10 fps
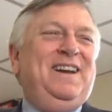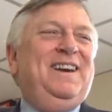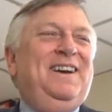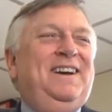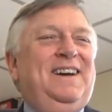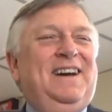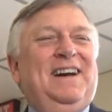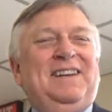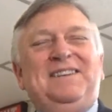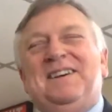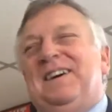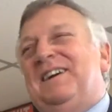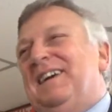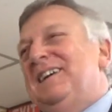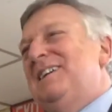And
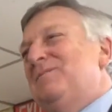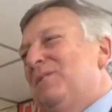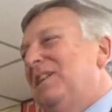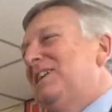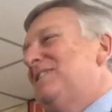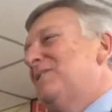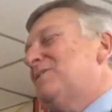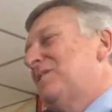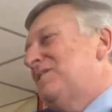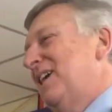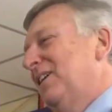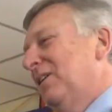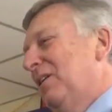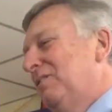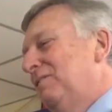it really does contain a
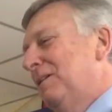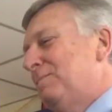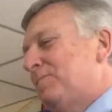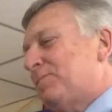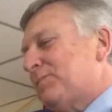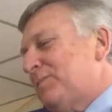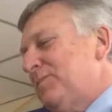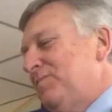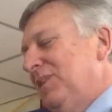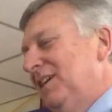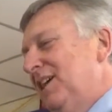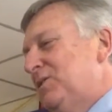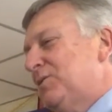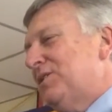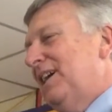lot of
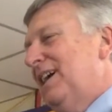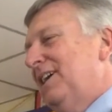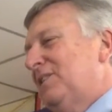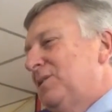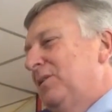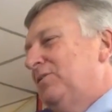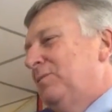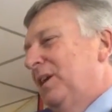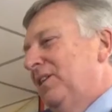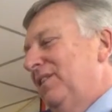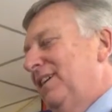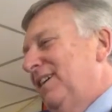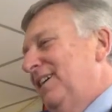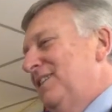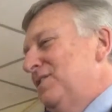interesting anecdotes about
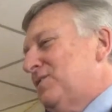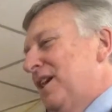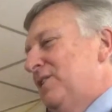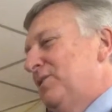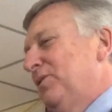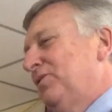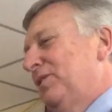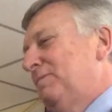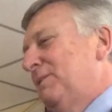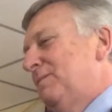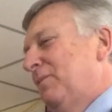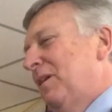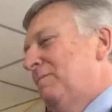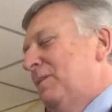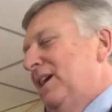schedules and people
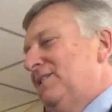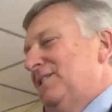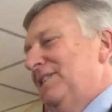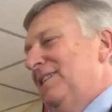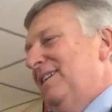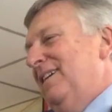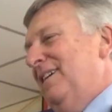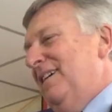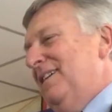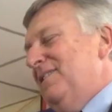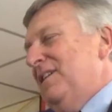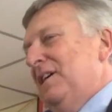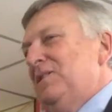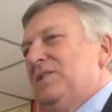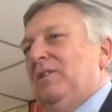I've met and
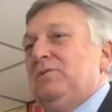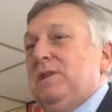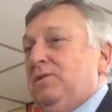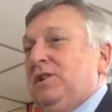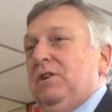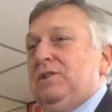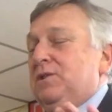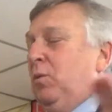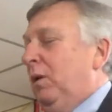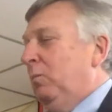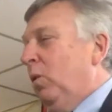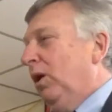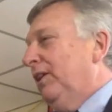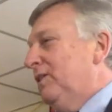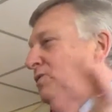things. I'll share just one more
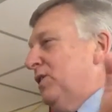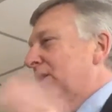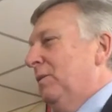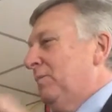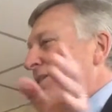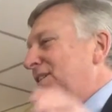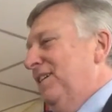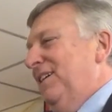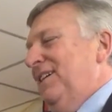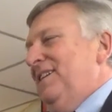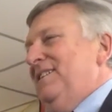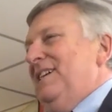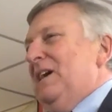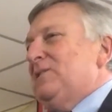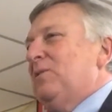and then shut up and
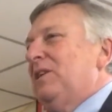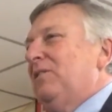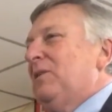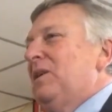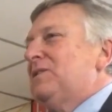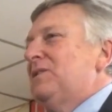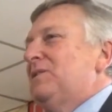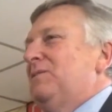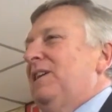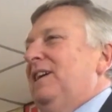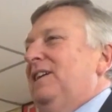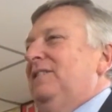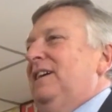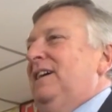answer whatever questions you may have.